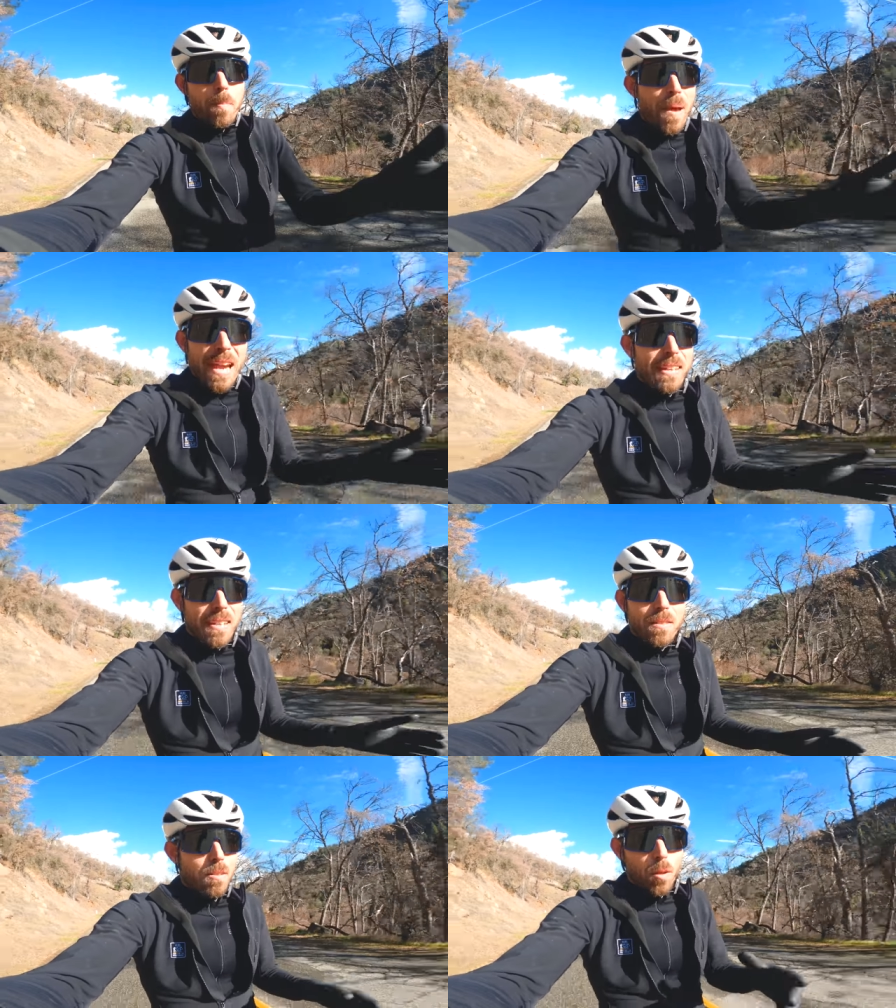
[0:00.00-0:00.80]

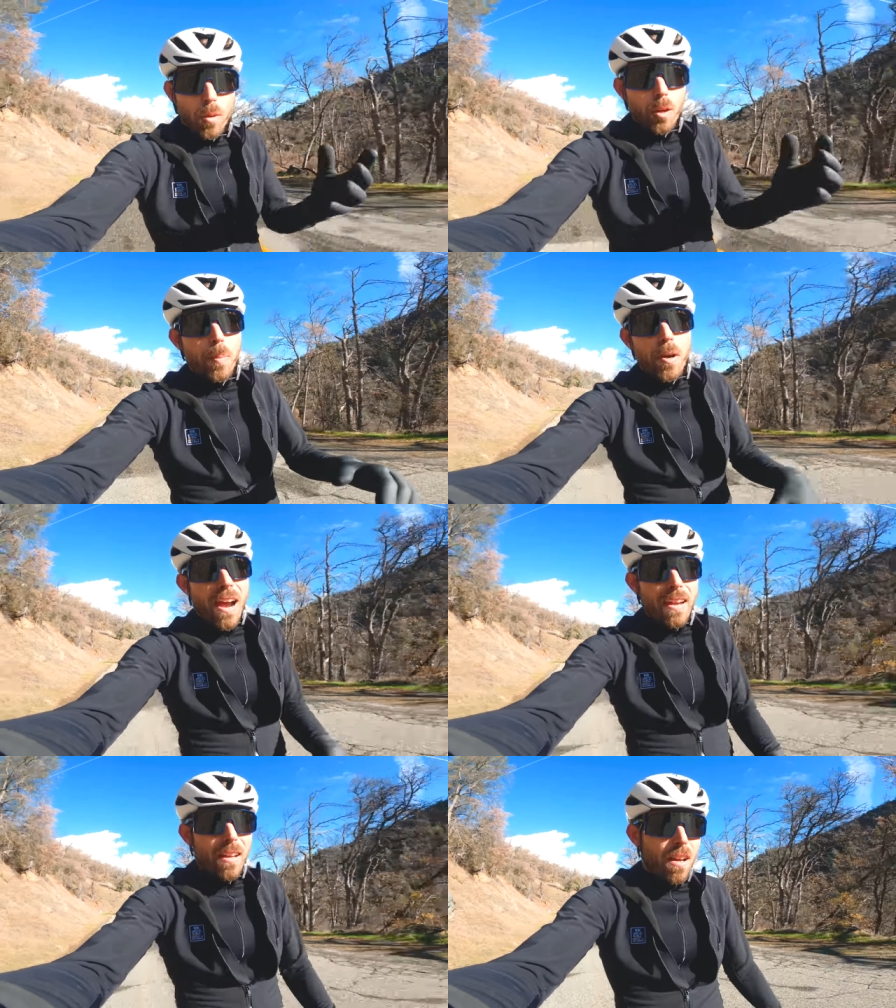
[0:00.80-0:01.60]
bandit group,
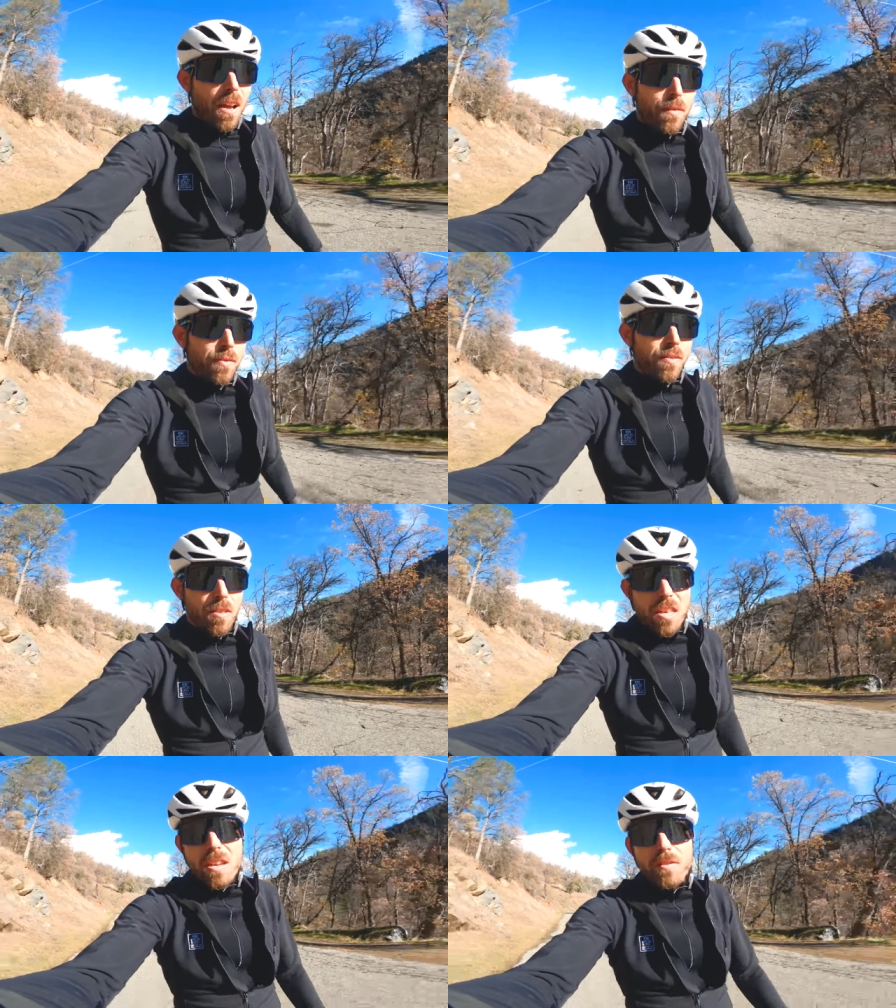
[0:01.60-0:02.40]
right, of
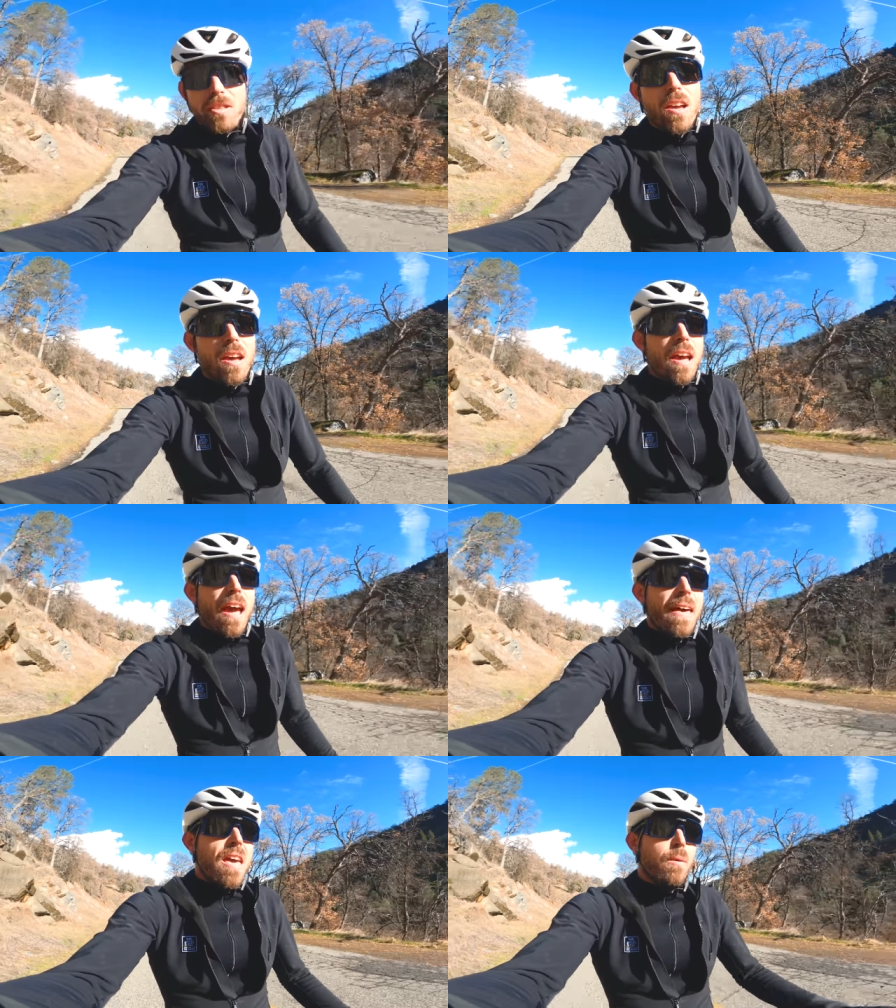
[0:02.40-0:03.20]
thieves,
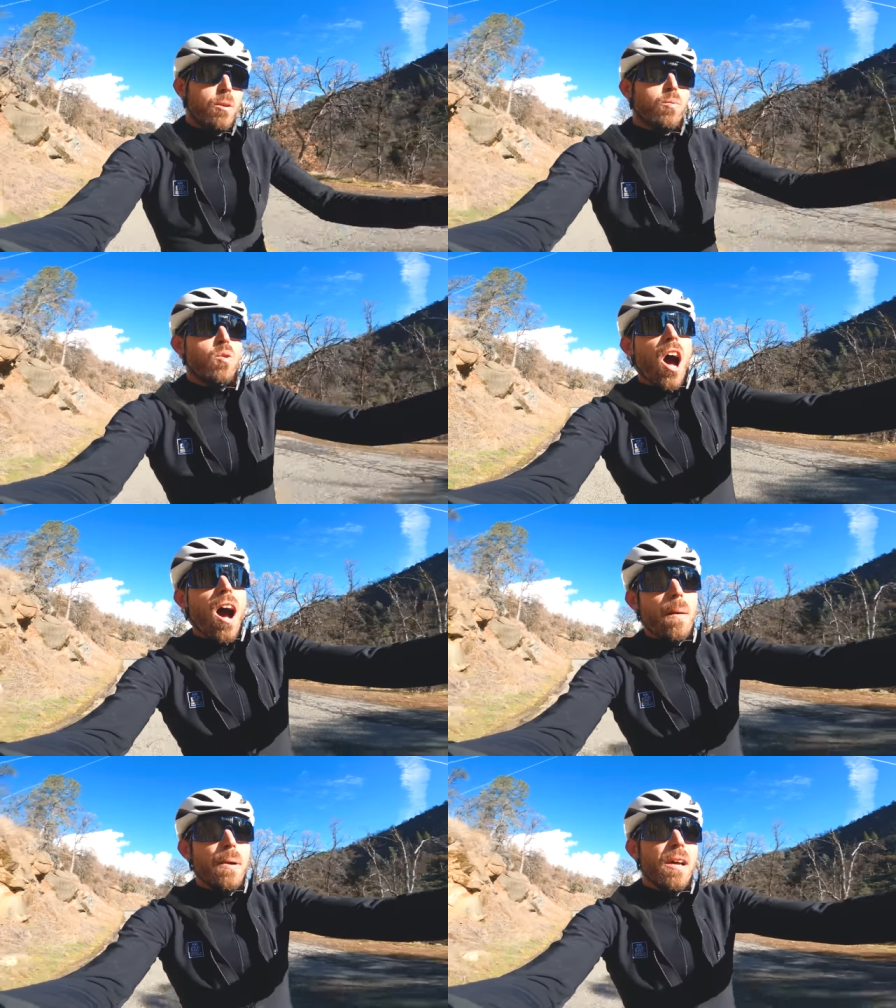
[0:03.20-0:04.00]
and they would
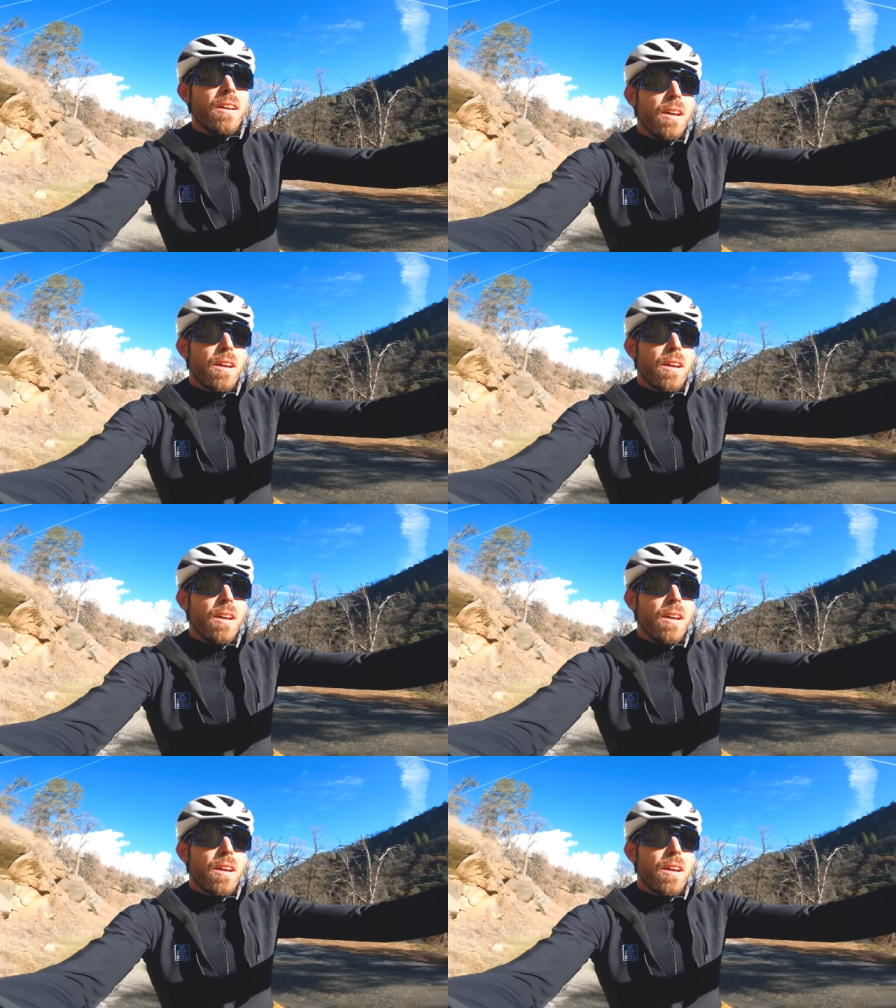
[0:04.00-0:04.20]
rob